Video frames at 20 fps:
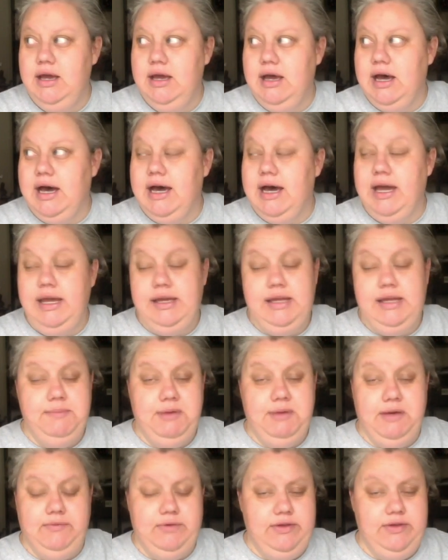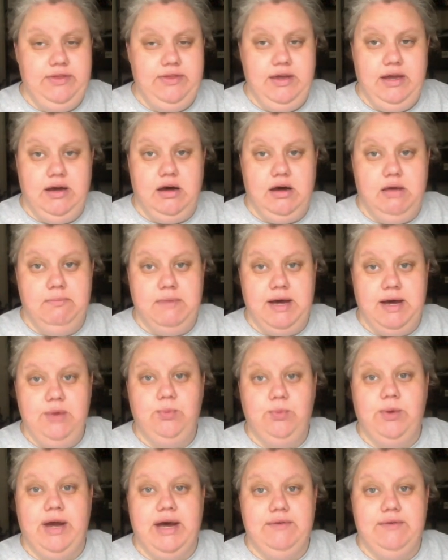I keep everything on my
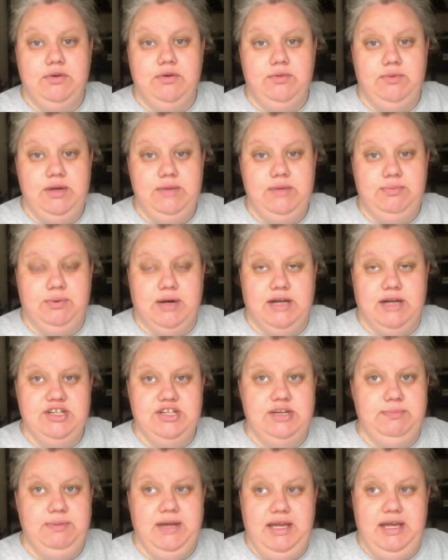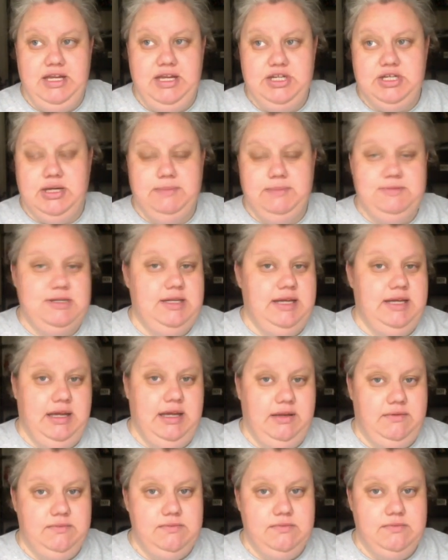Ravelry project page up to
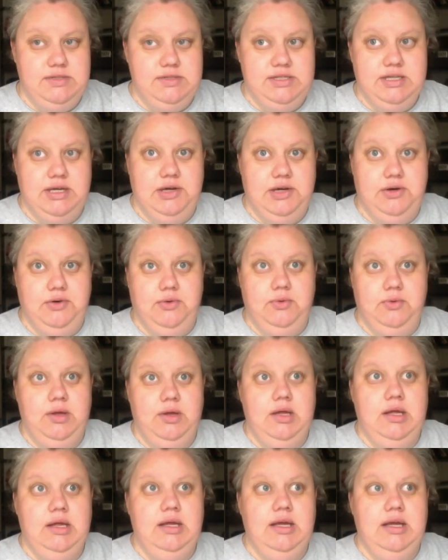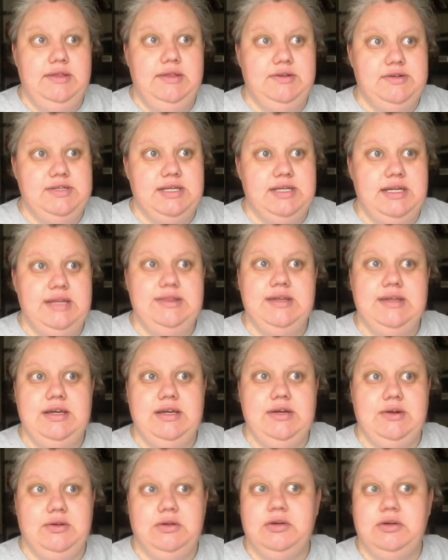date. So if there's anything
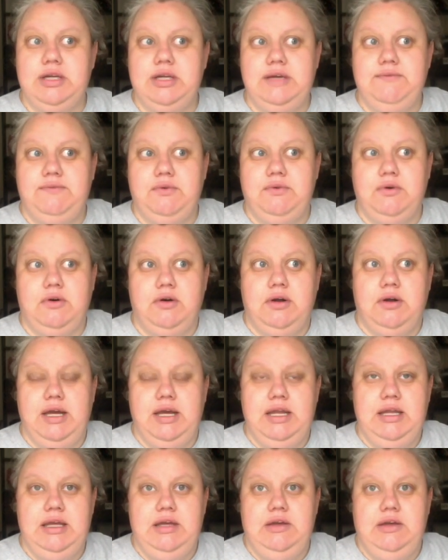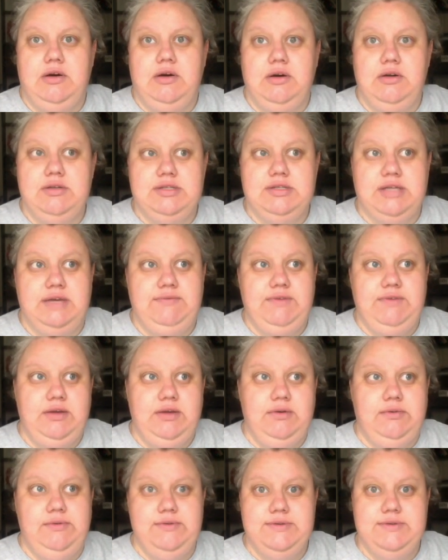you're looking for, any yarns I've
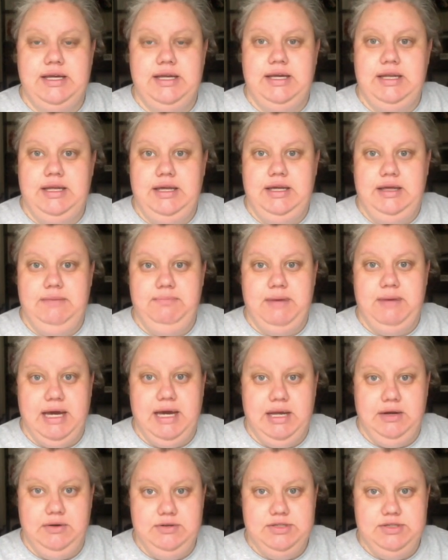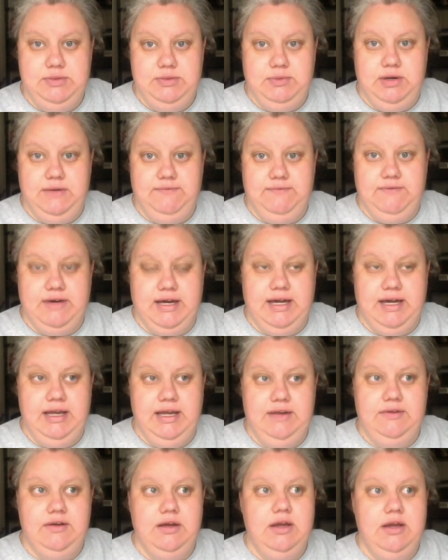used, any patterns you want to
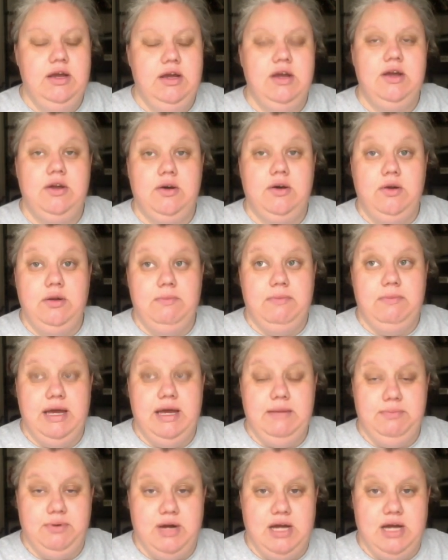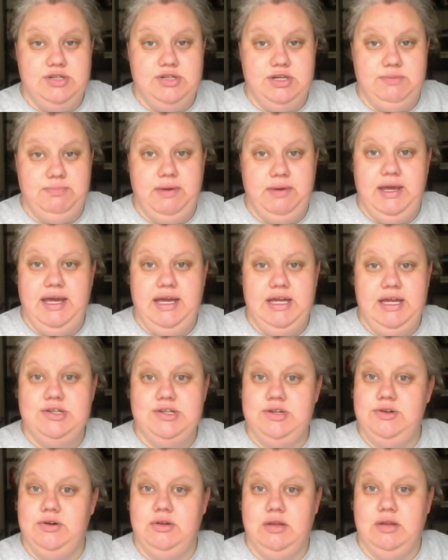find, go to my project page
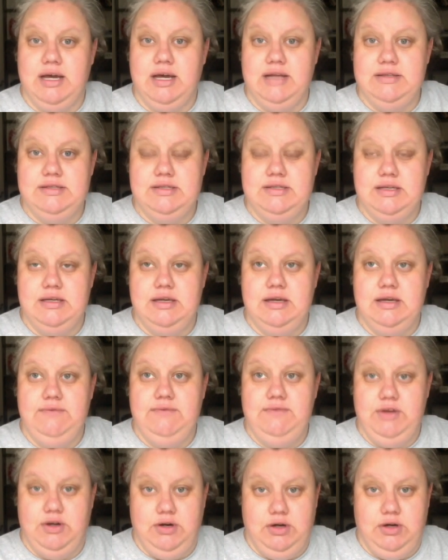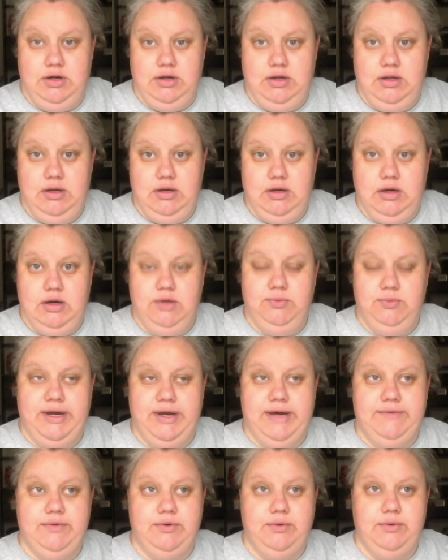under lots of yarn on
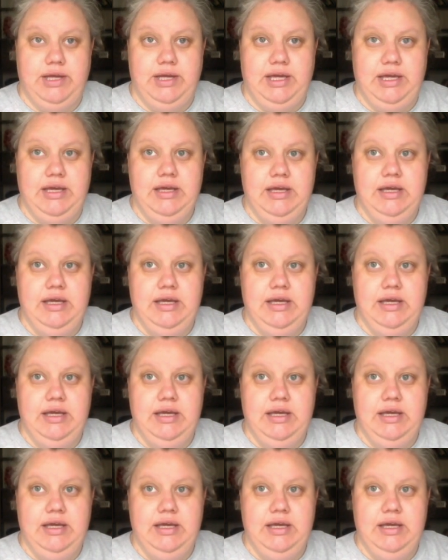Ravelry,